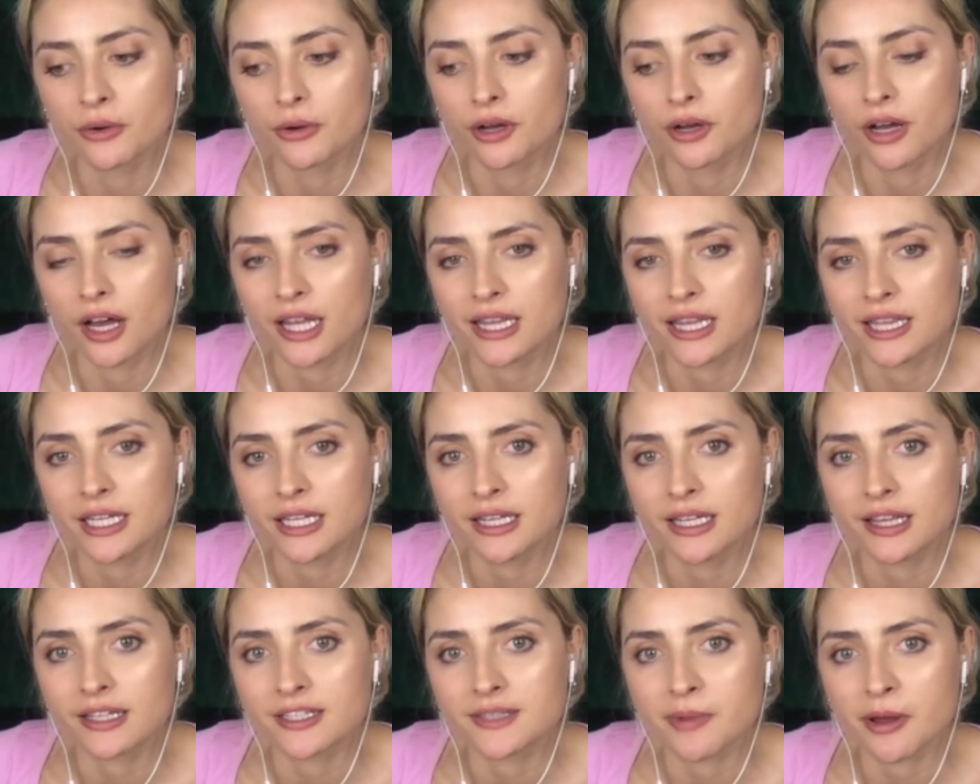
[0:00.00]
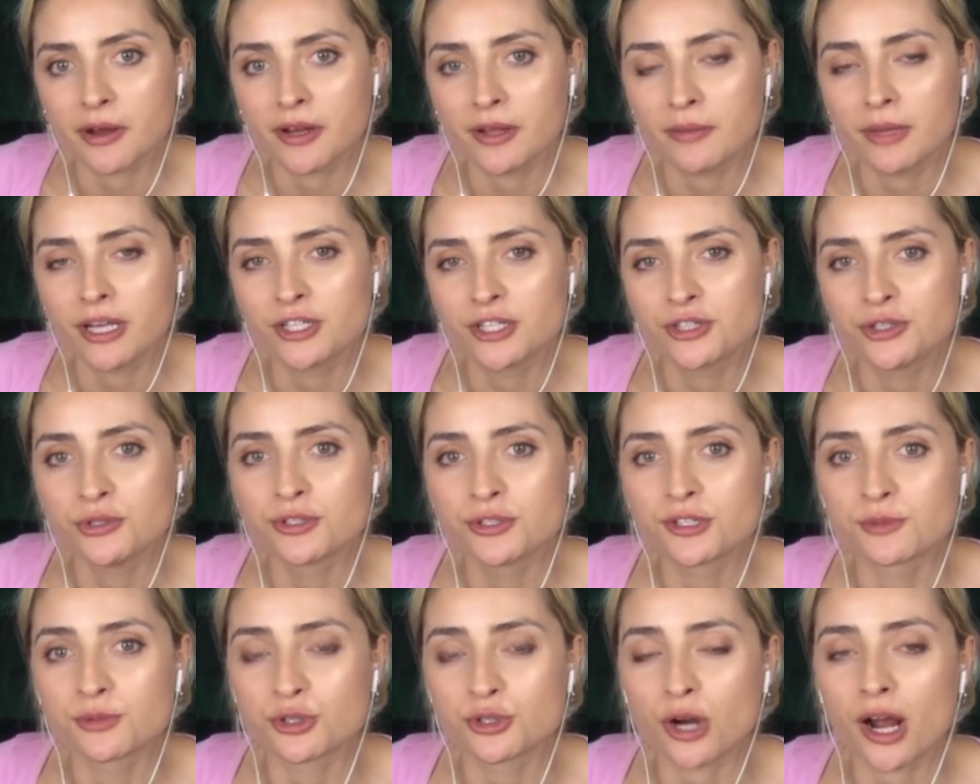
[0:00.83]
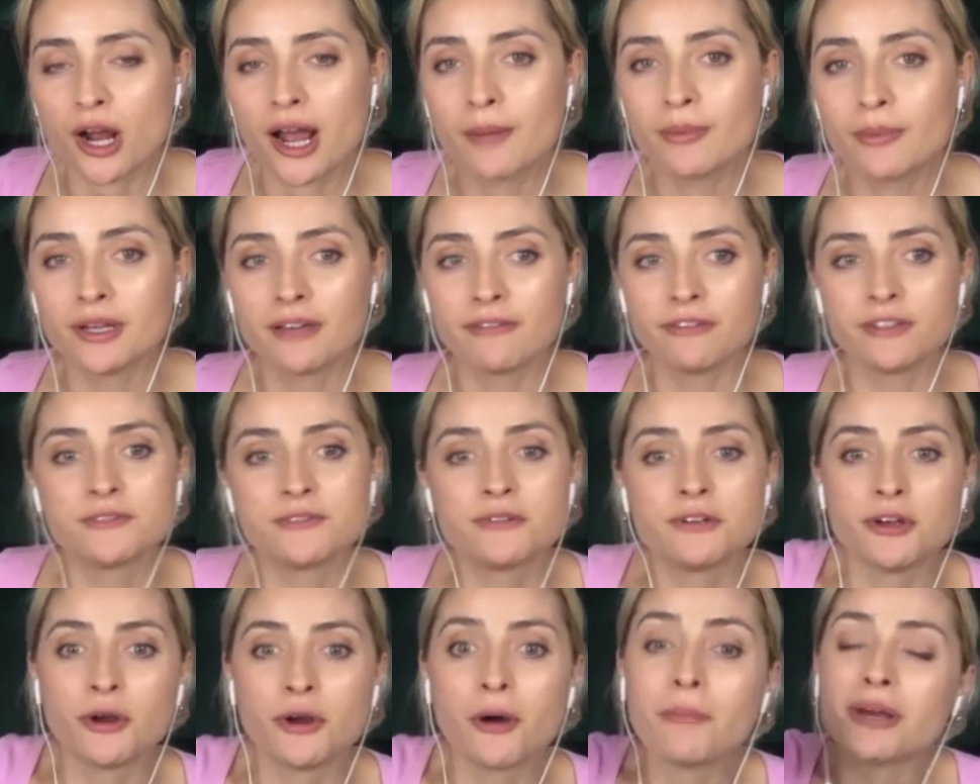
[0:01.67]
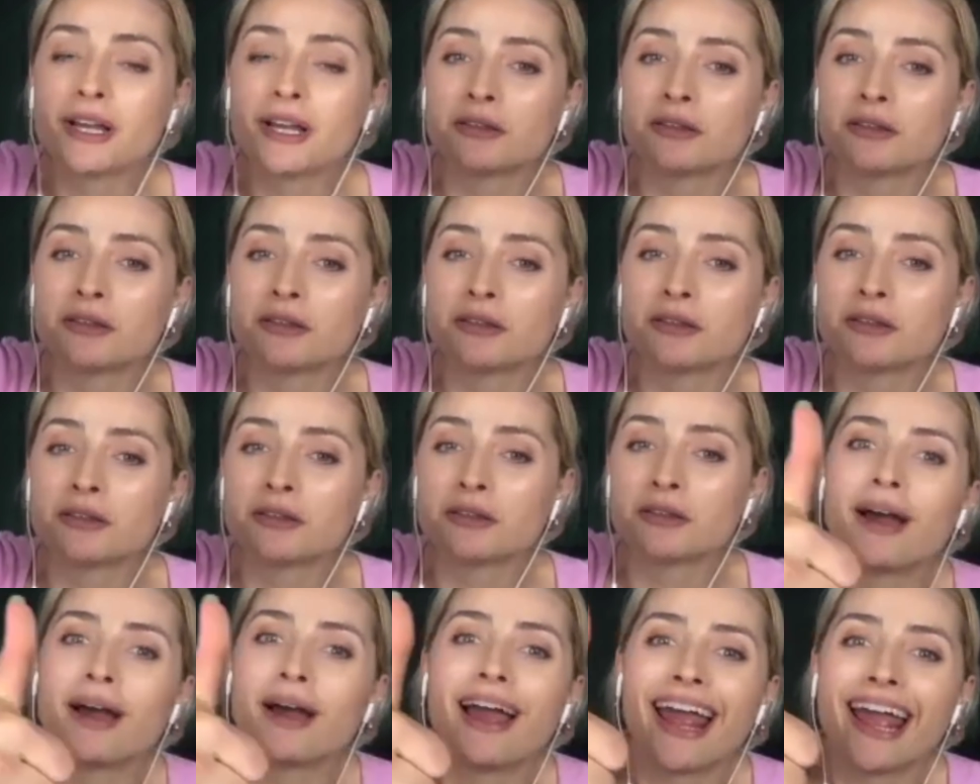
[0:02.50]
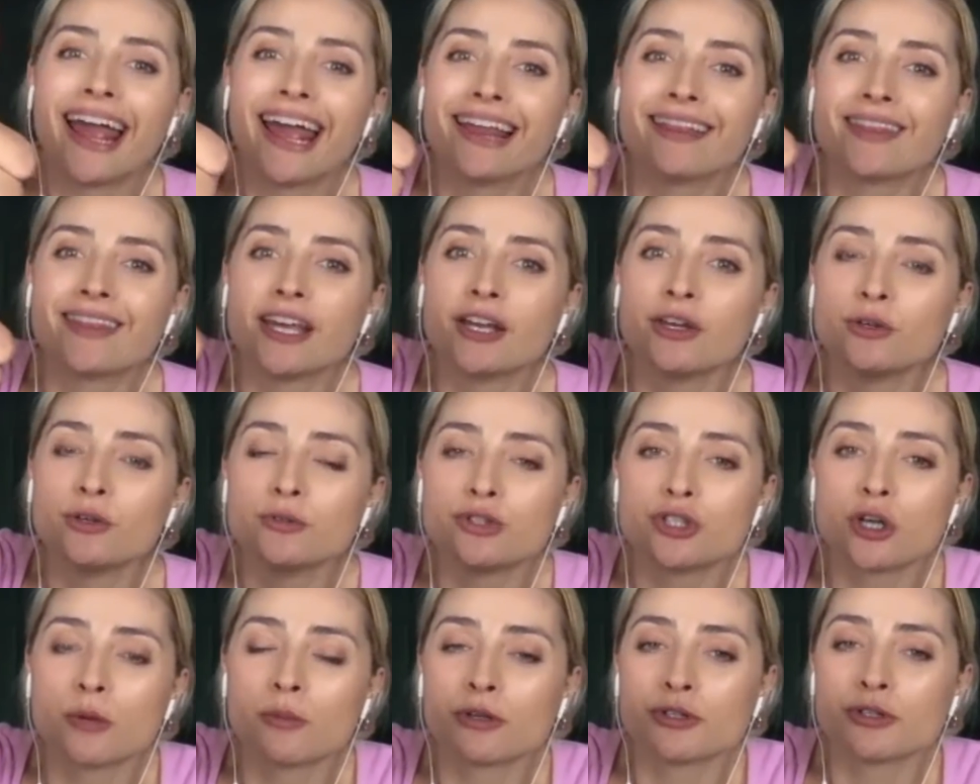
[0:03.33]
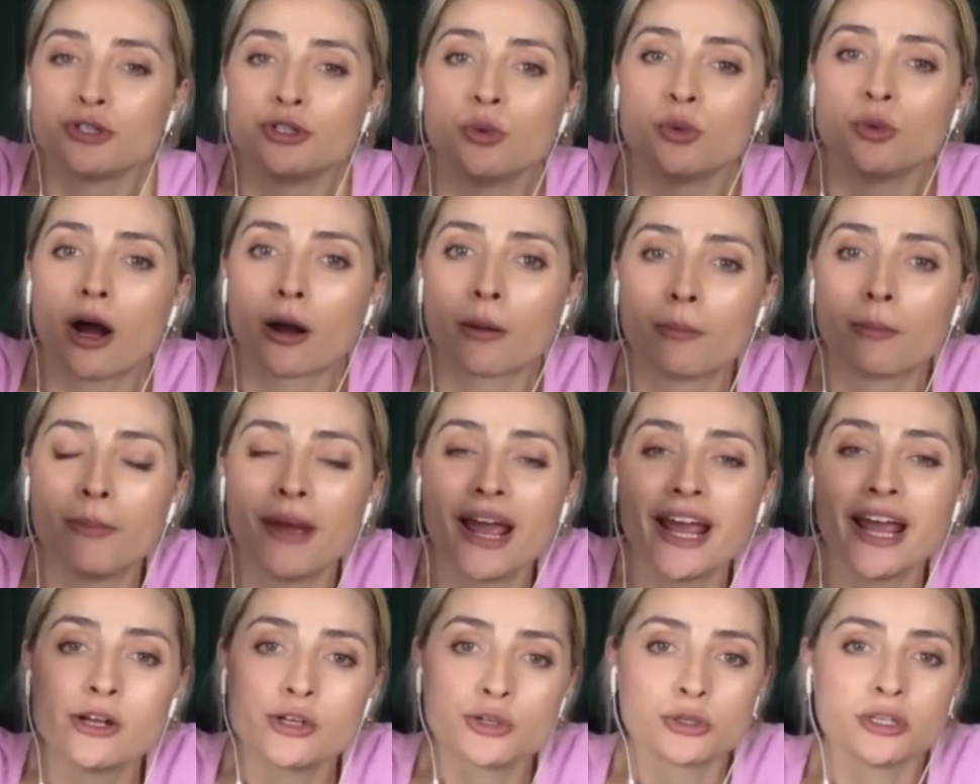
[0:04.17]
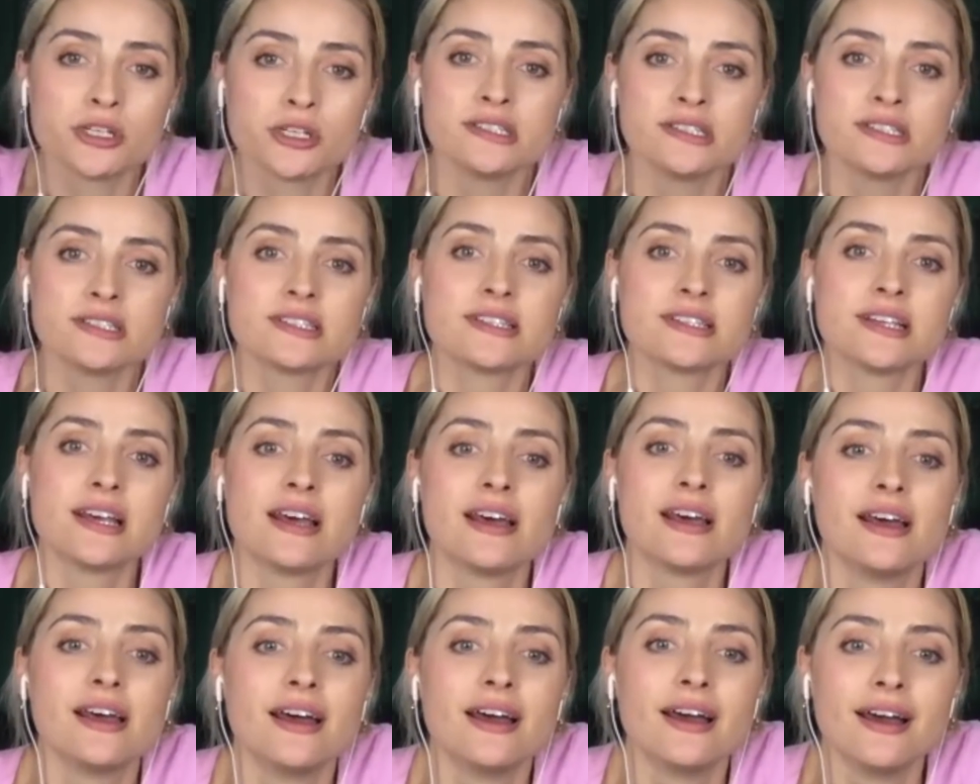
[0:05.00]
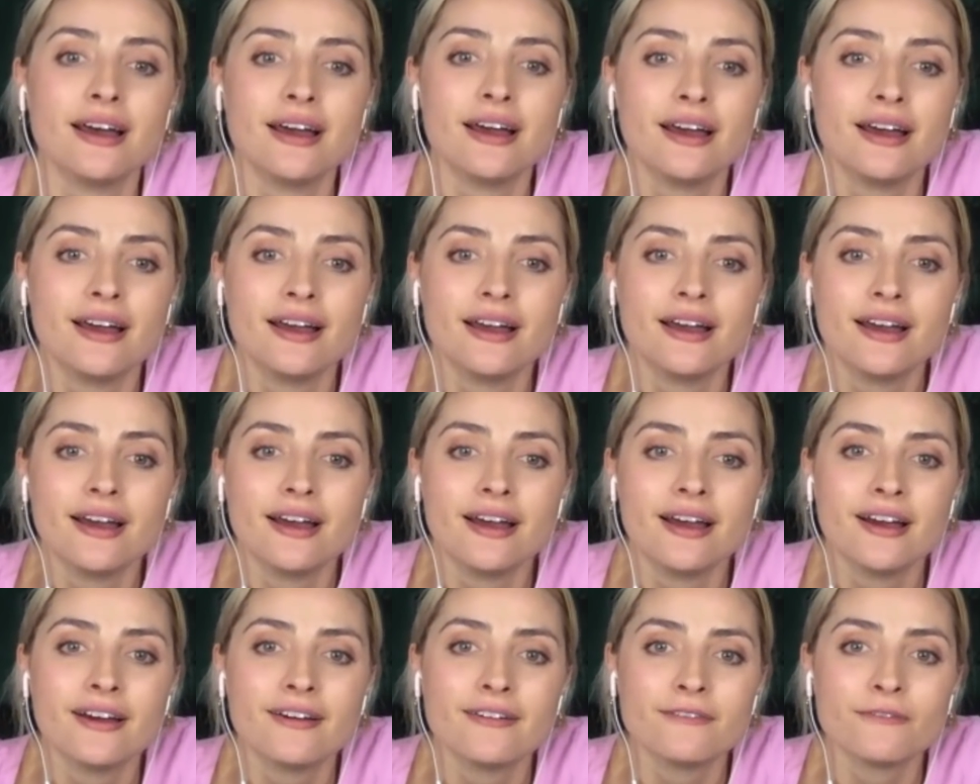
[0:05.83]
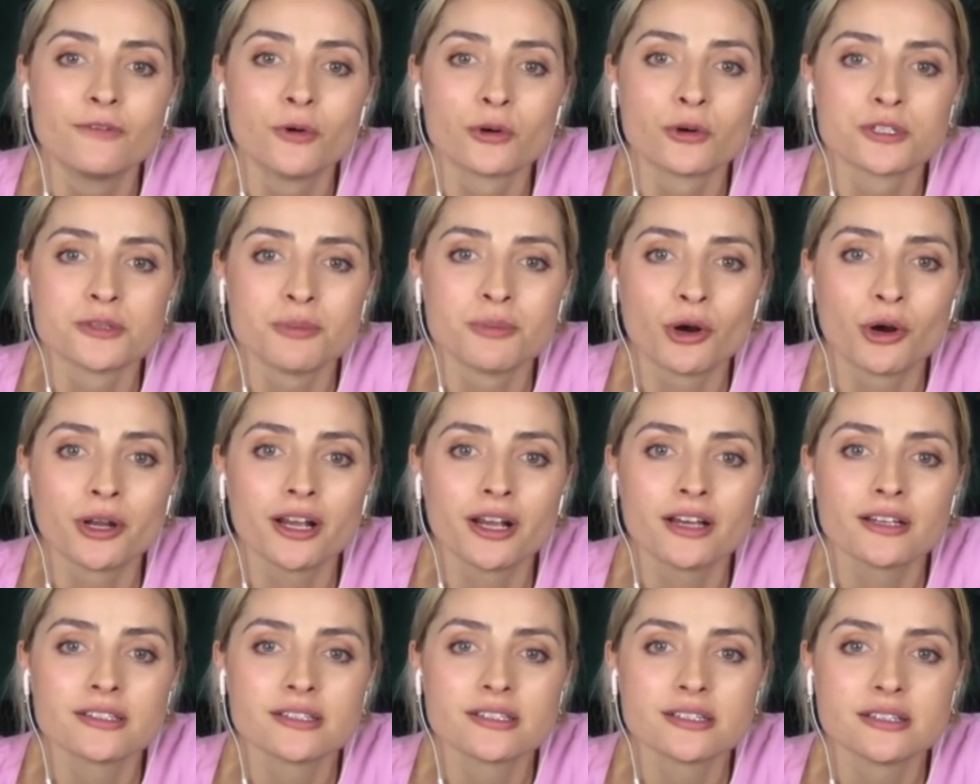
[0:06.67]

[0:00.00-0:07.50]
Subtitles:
I think that's about it. Make sure you subscribe and give this video a big thumbs up. And thank you so much to our patrons for supporting us.